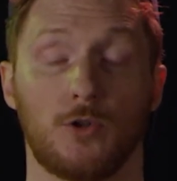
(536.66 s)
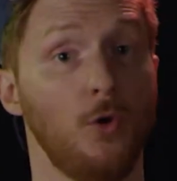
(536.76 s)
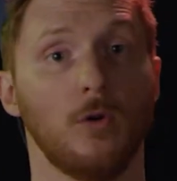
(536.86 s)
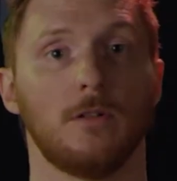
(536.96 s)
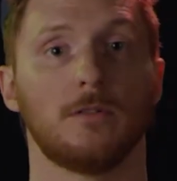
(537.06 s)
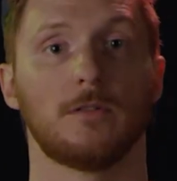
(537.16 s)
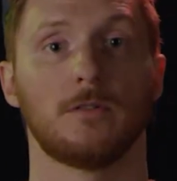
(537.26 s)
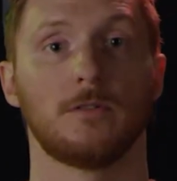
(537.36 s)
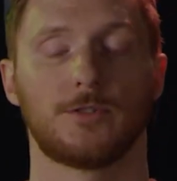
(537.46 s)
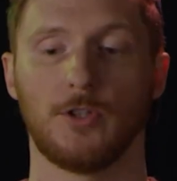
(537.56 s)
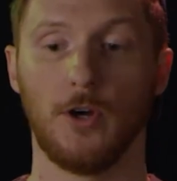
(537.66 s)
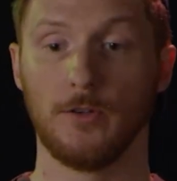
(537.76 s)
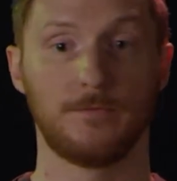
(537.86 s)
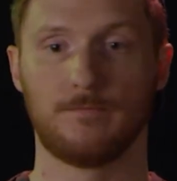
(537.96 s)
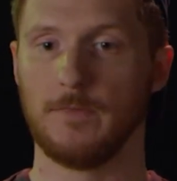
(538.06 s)
Cool.
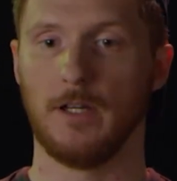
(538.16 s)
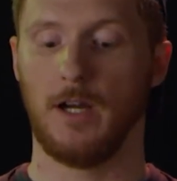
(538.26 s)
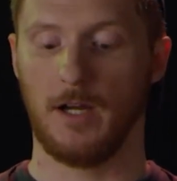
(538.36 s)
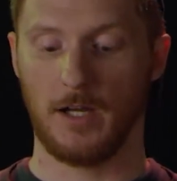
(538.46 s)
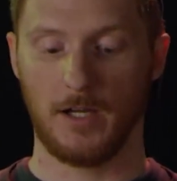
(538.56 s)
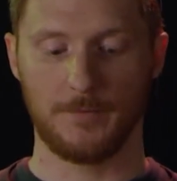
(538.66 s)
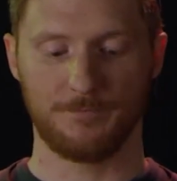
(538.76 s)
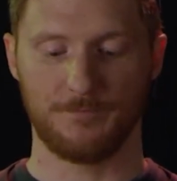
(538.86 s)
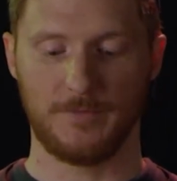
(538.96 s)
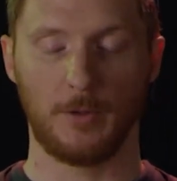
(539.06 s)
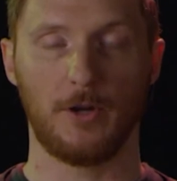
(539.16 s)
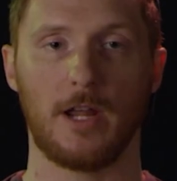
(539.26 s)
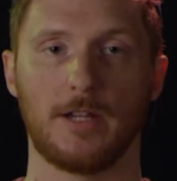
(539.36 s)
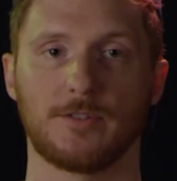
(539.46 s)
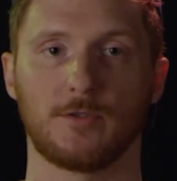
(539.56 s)
So uh, there we go,
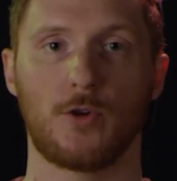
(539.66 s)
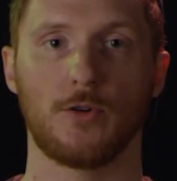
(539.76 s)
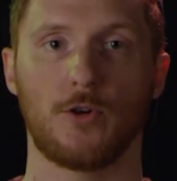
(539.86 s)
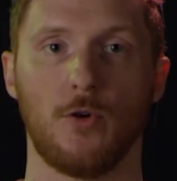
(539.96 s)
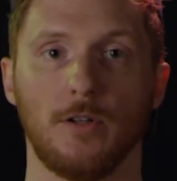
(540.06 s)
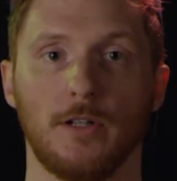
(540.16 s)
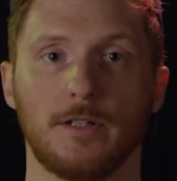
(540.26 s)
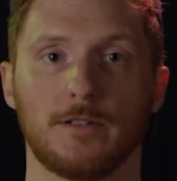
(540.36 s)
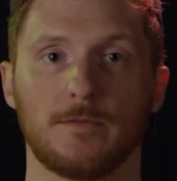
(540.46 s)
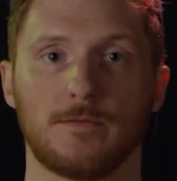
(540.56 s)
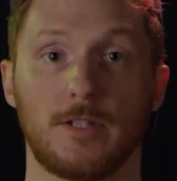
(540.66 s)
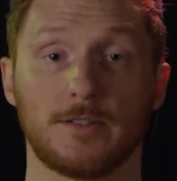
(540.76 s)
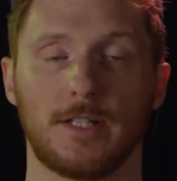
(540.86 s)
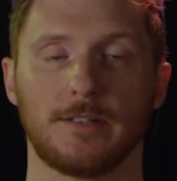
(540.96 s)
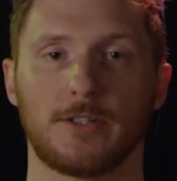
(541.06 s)
guys. Coca-Cola
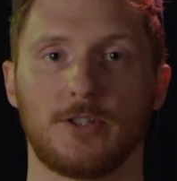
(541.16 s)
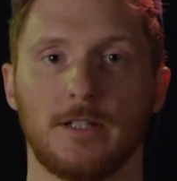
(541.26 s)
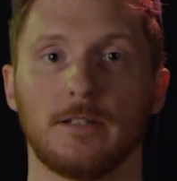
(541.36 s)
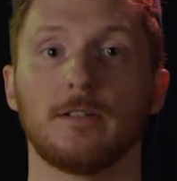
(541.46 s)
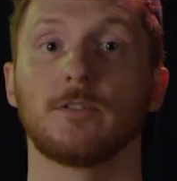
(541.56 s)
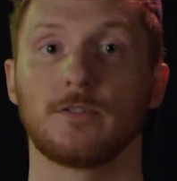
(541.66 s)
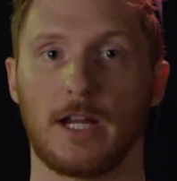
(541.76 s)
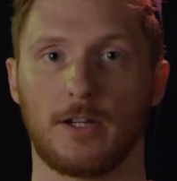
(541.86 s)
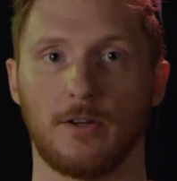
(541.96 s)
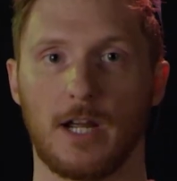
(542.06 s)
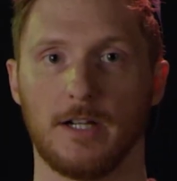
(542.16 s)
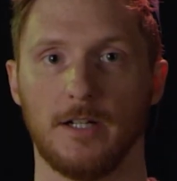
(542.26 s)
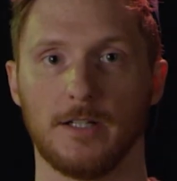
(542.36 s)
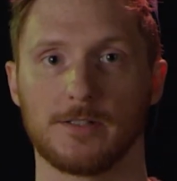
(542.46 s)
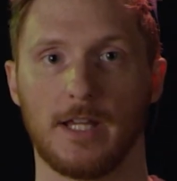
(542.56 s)
doesn't taste like shit. Diet Coke kind of
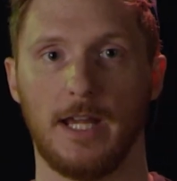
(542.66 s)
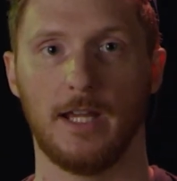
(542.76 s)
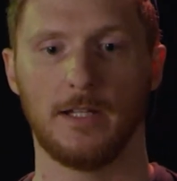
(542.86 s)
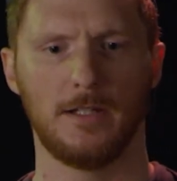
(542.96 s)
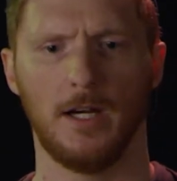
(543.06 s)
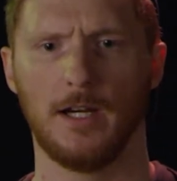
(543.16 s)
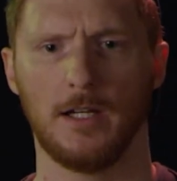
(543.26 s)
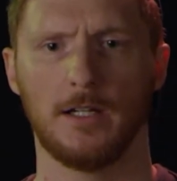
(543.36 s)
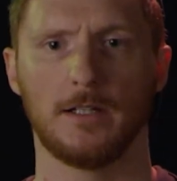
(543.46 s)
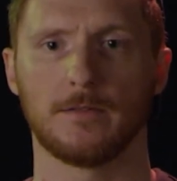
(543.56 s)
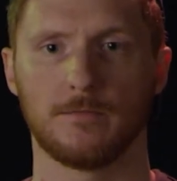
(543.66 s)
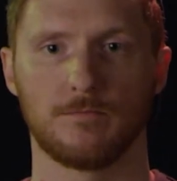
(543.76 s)
does, and uh,